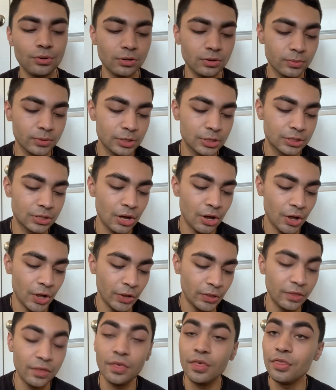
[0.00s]
which is
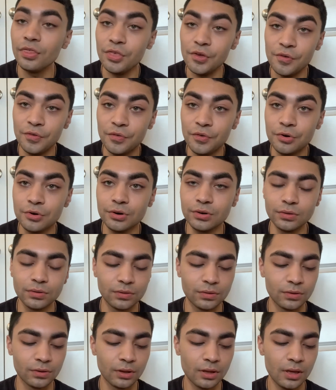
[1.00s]
called The
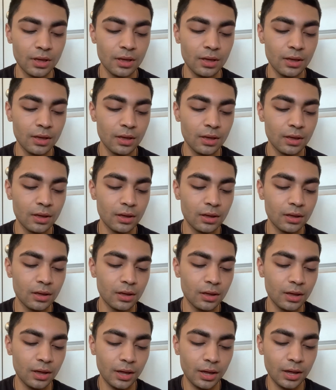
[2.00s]
Force.
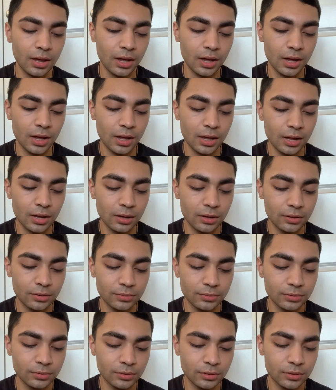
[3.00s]

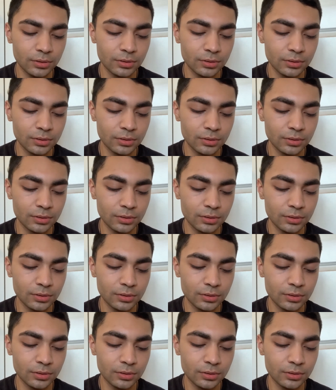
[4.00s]
And